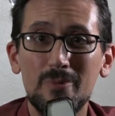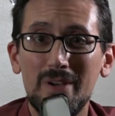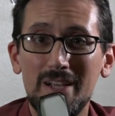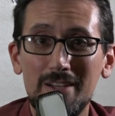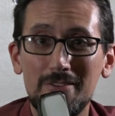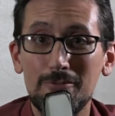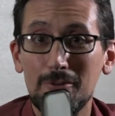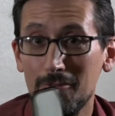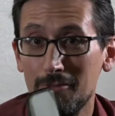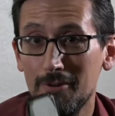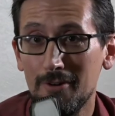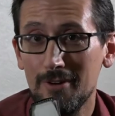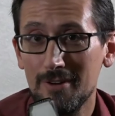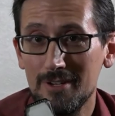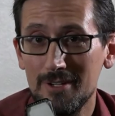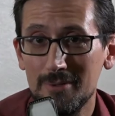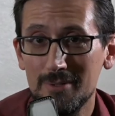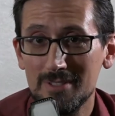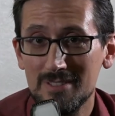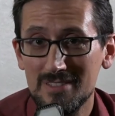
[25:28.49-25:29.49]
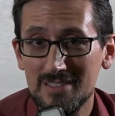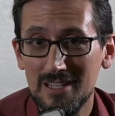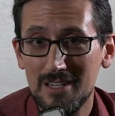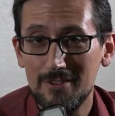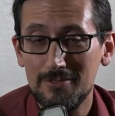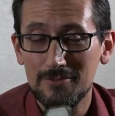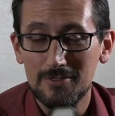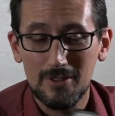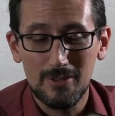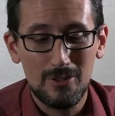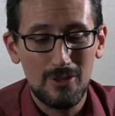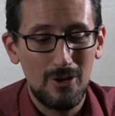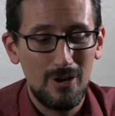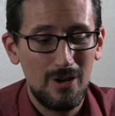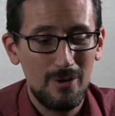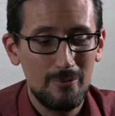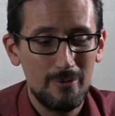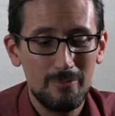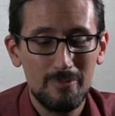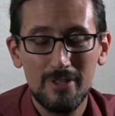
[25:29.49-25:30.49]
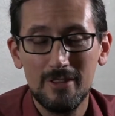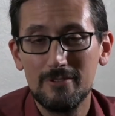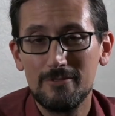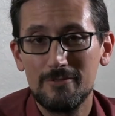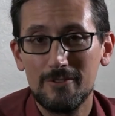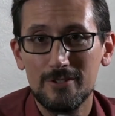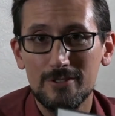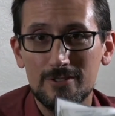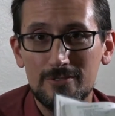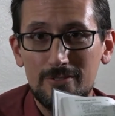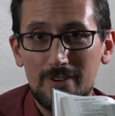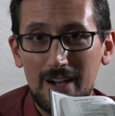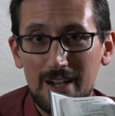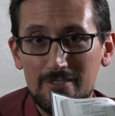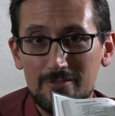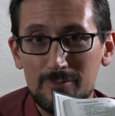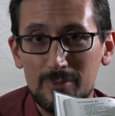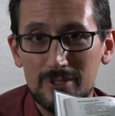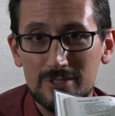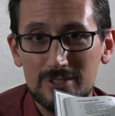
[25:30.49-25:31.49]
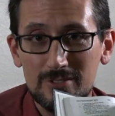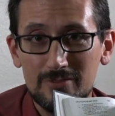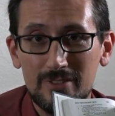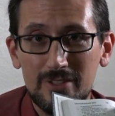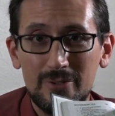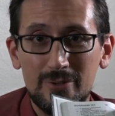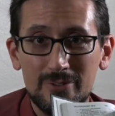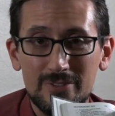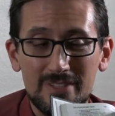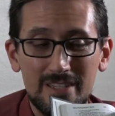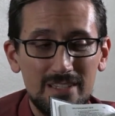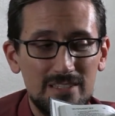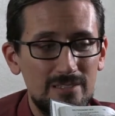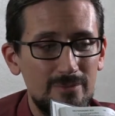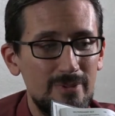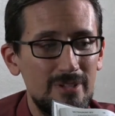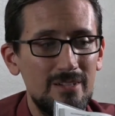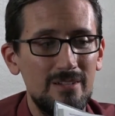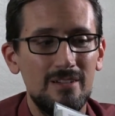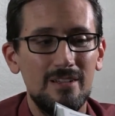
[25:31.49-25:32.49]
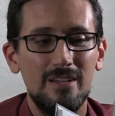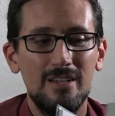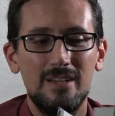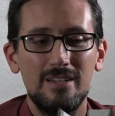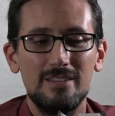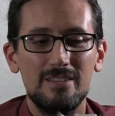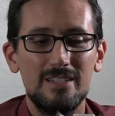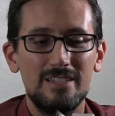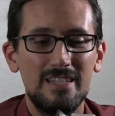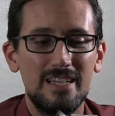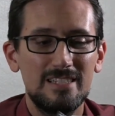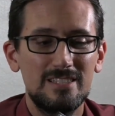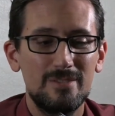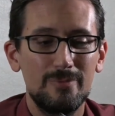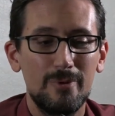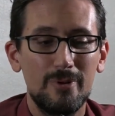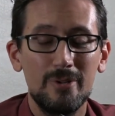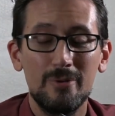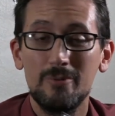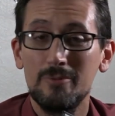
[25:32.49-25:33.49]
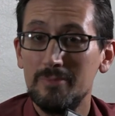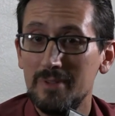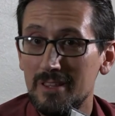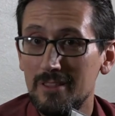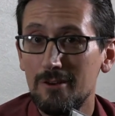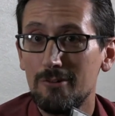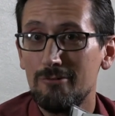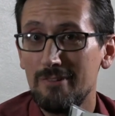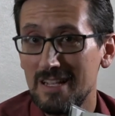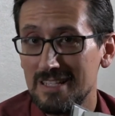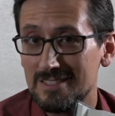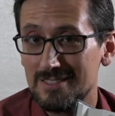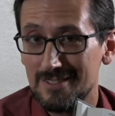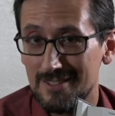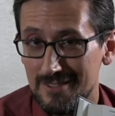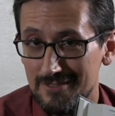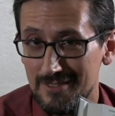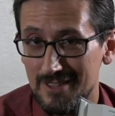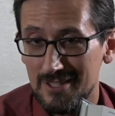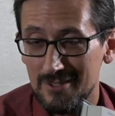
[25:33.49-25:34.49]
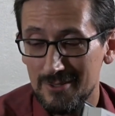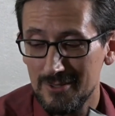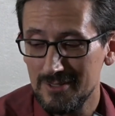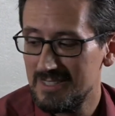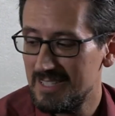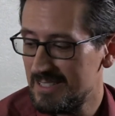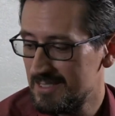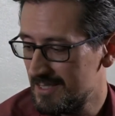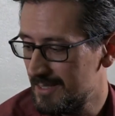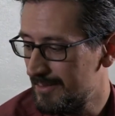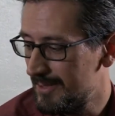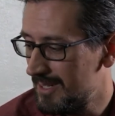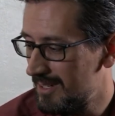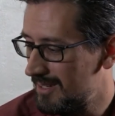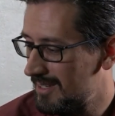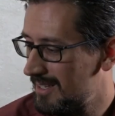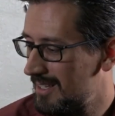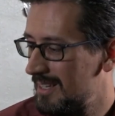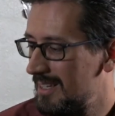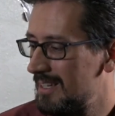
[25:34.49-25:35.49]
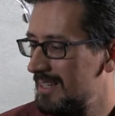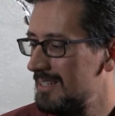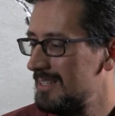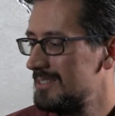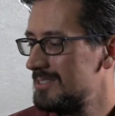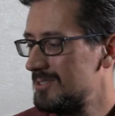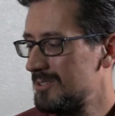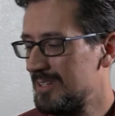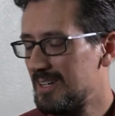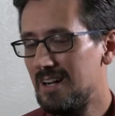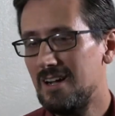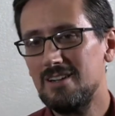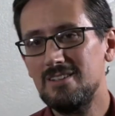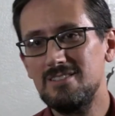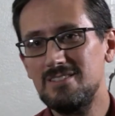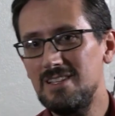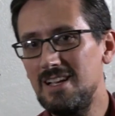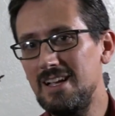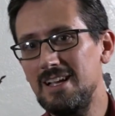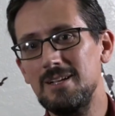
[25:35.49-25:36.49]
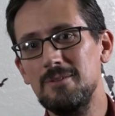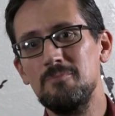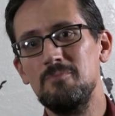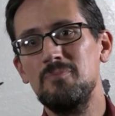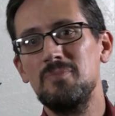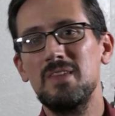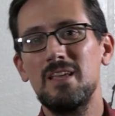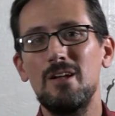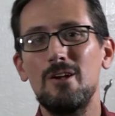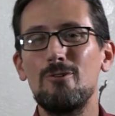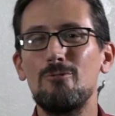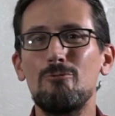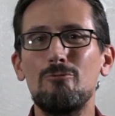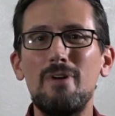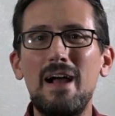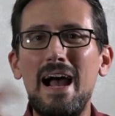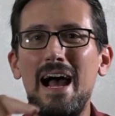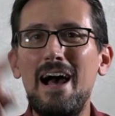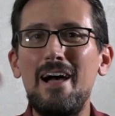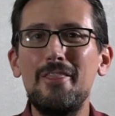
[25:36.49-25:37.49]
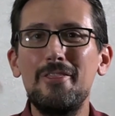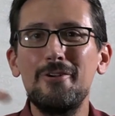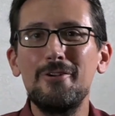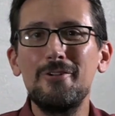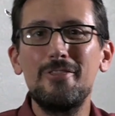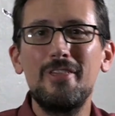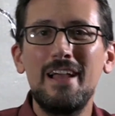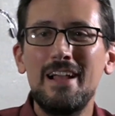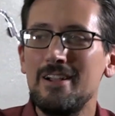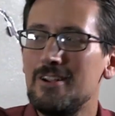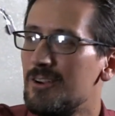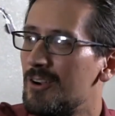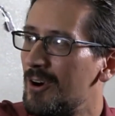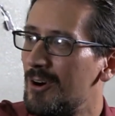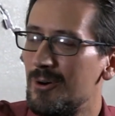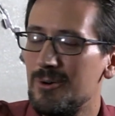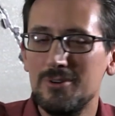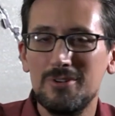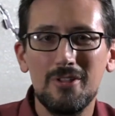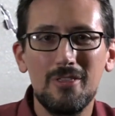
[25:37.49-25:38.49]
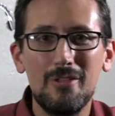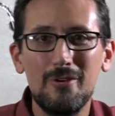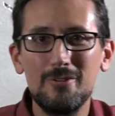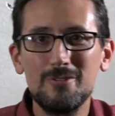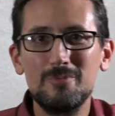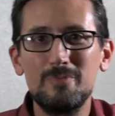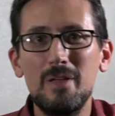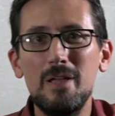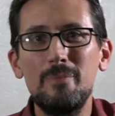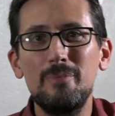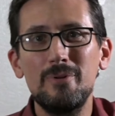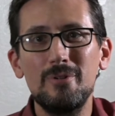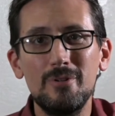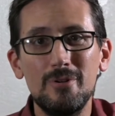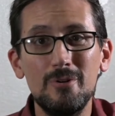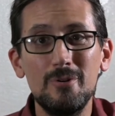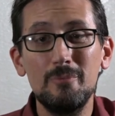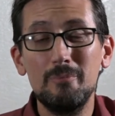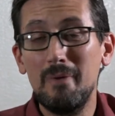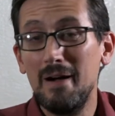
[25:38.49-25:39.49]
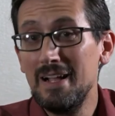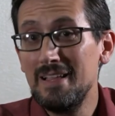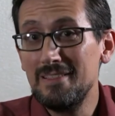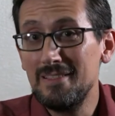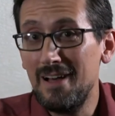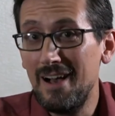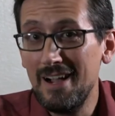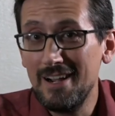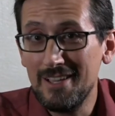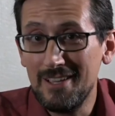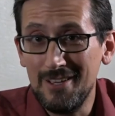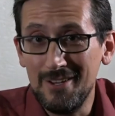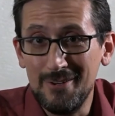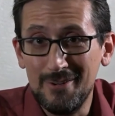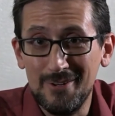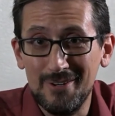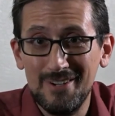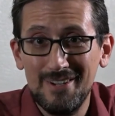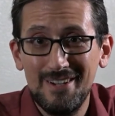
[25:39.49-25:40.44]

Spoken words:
way of referring to itself. The law would be the first five books of the Old Testament. The testimony would be the rest of the Old Testament. So God is saying, rather than go to those people who might lie to you,